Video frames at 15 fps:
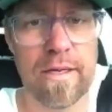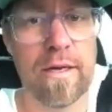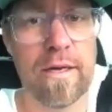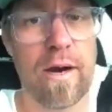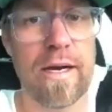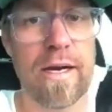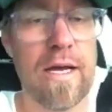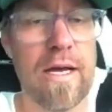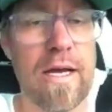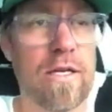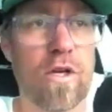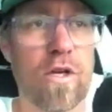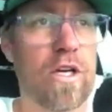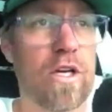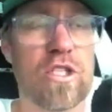Right. So
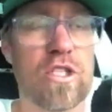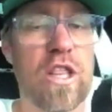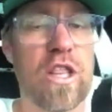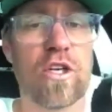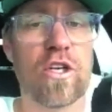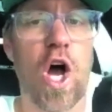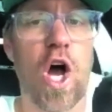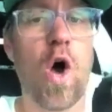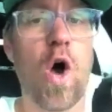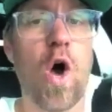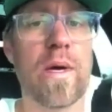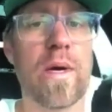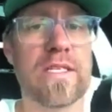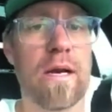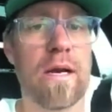there's
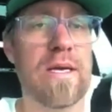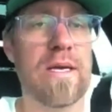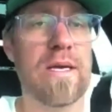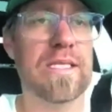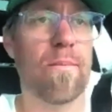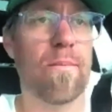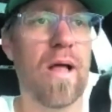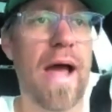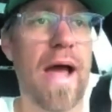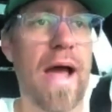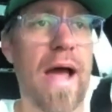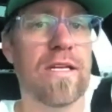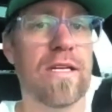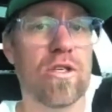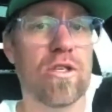always going to be supply
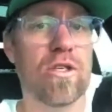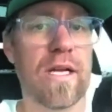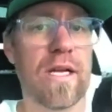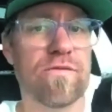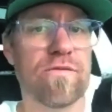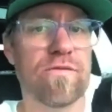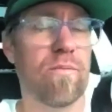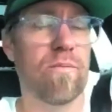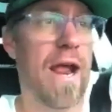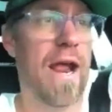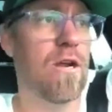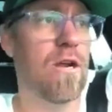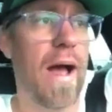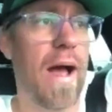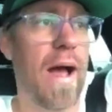constraints for brand
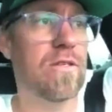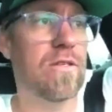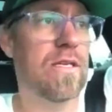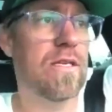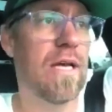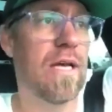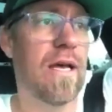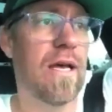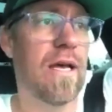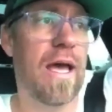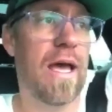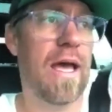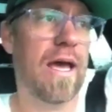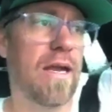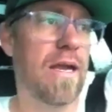new houses.
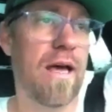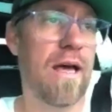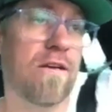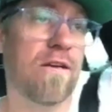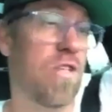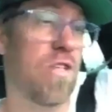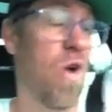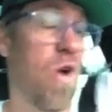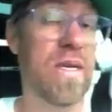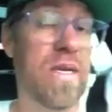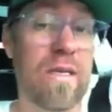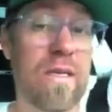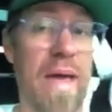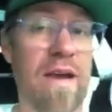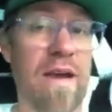And there's always
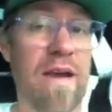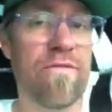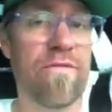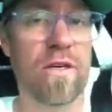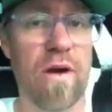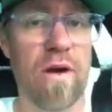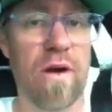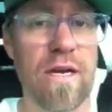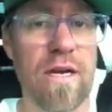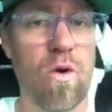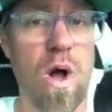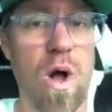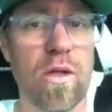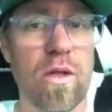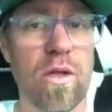demand for great
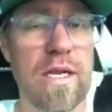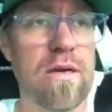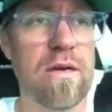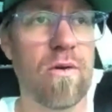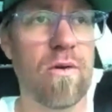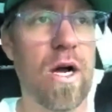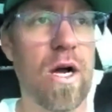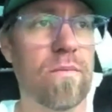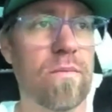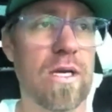quality new homes.